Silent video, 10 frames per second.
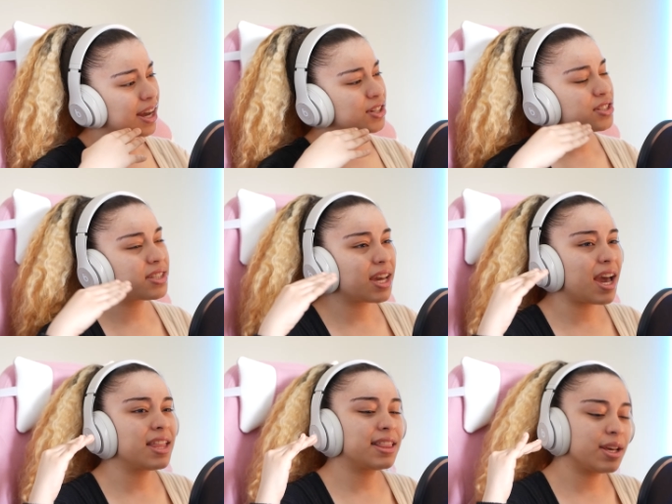I just,
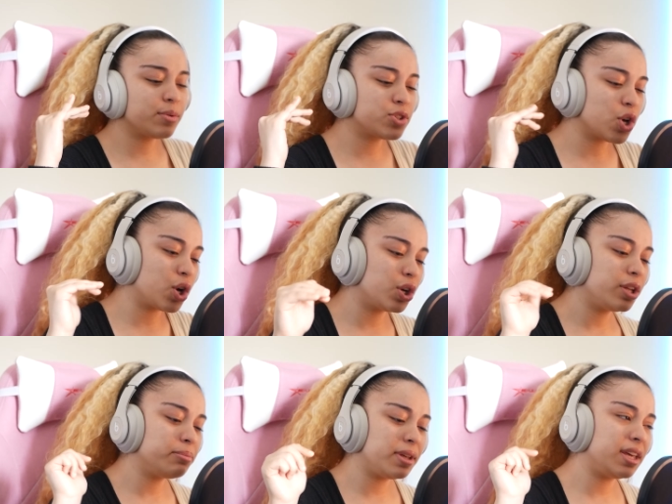I think what's
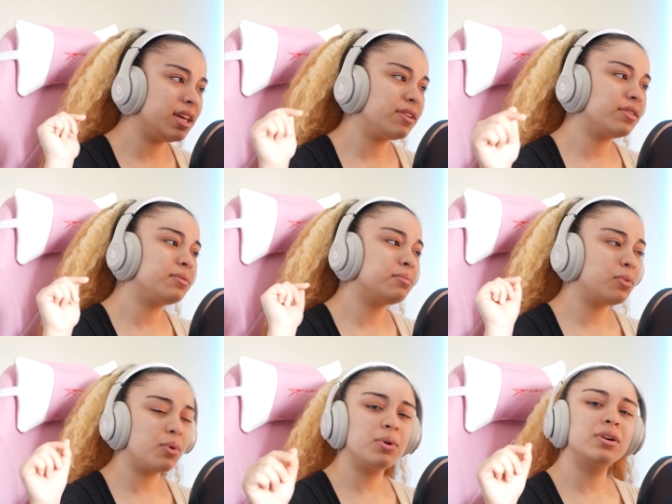hurting me even
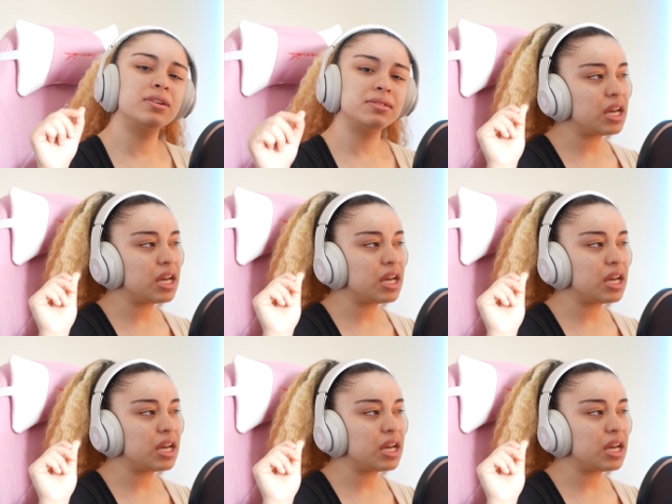more